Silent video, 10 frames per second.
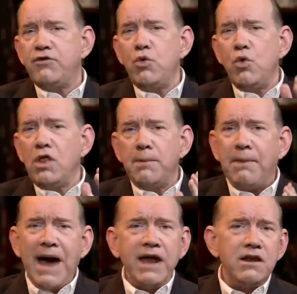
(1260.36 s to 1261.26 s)
you will
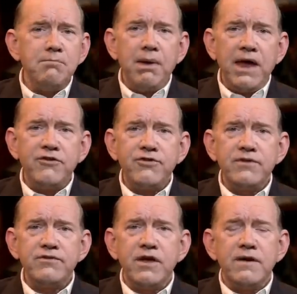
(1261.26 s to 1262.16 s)
abide in
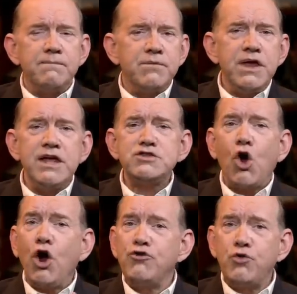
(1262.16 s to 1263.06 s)
patience, these
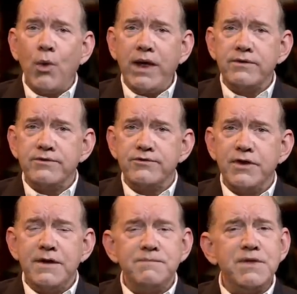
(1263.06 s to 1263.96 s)
are twins.
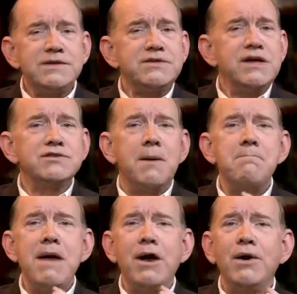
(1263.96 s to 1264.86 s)
This is a
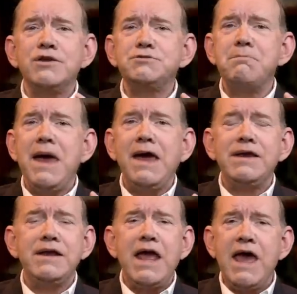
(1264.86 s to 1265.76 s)
marriage made
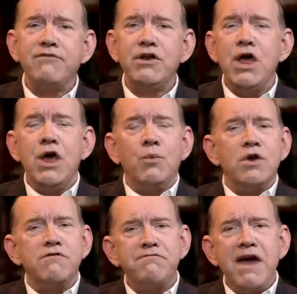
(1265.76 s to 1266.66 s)
in heaven.
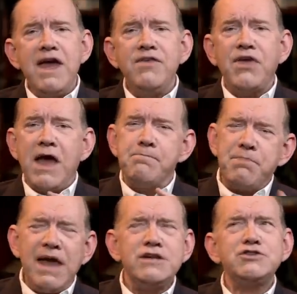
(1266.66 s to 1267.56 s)
When faith and
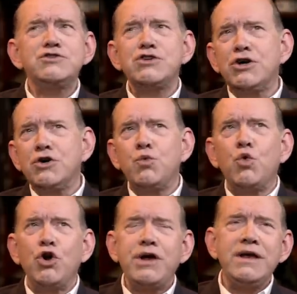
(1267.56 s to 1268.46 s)
patience are
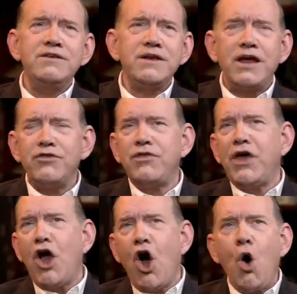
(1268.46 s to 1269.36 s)
working together,
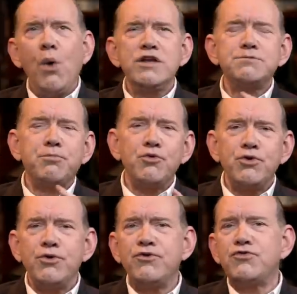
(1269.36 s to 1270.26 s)
they always
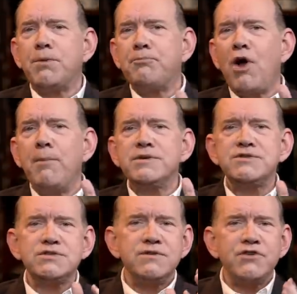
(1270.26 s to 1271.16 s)
produce the
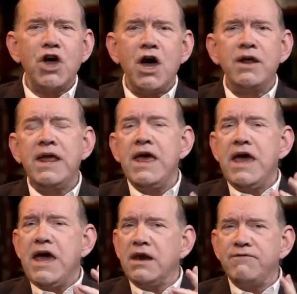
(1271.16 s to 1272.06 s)
promises of God.
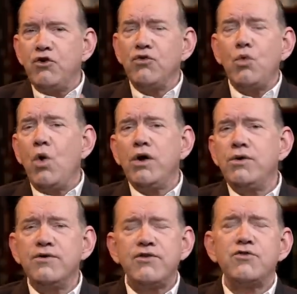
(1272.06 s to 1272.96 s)
And if you're the one
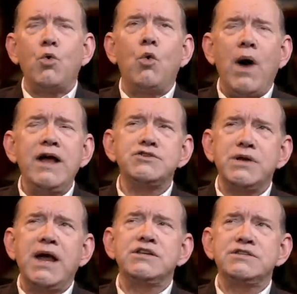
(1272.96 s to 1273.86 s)
who says, Well, why should
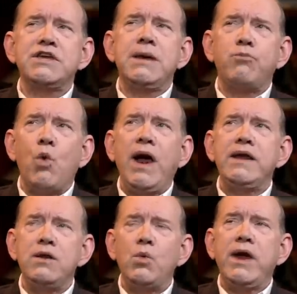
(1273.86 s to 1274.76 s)
I just keep
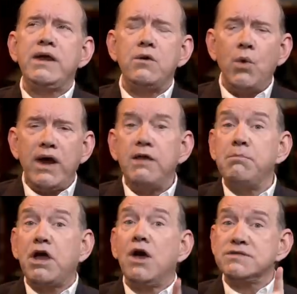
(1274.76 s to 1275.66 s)
waiting, waiting, waiting?
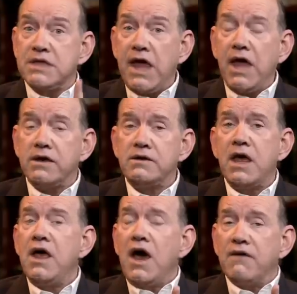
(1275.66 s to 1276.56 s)
Because the end
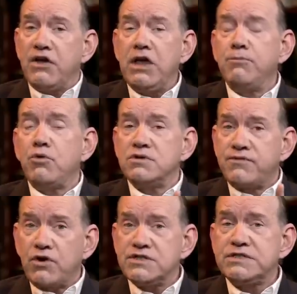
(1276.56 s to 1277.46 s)
of Hebrews,
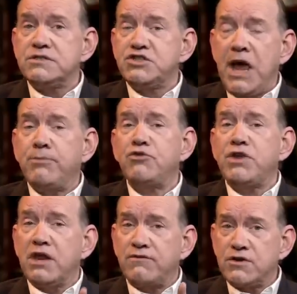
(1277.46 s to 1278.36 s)
verse chapter
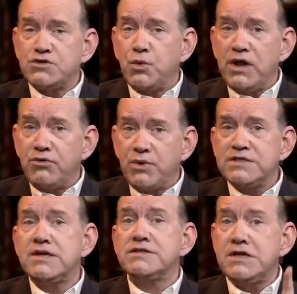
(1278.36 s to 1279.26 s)
10, verse 23
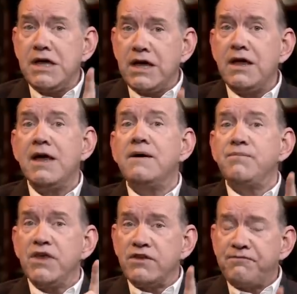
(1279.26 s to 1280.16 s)
says, He
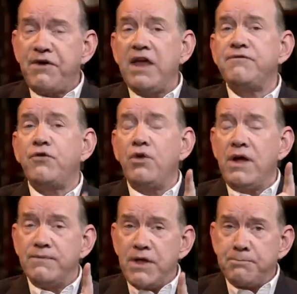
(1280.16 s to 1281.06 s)
is faithful
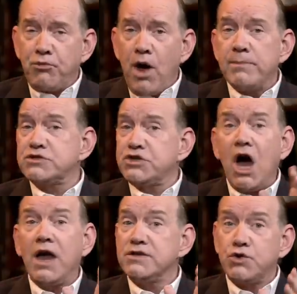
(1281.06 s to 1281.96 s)
that promised.
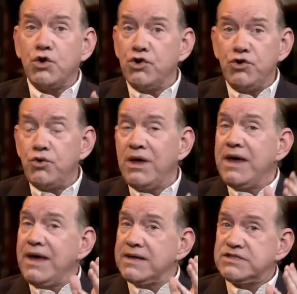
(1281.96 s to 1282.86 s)
God is going to do
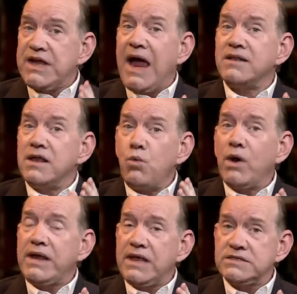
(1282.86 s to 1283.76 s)
exactly
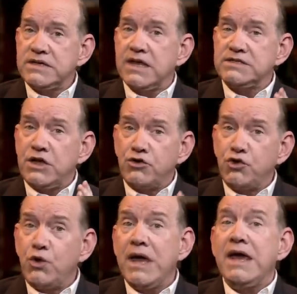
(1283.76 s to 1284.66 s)
what He says He'll
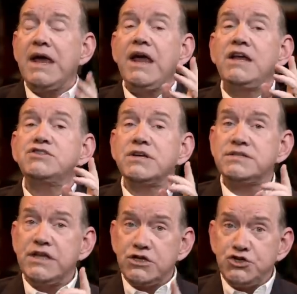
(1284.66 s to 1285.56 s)
do. He just
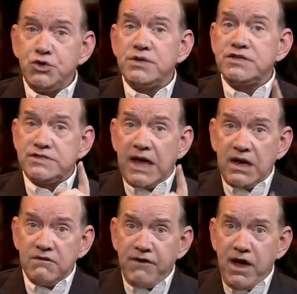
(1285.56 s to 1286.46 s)
needs you to stay
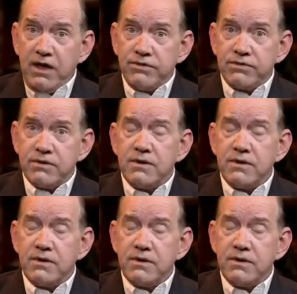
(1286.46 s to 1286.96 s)
in faith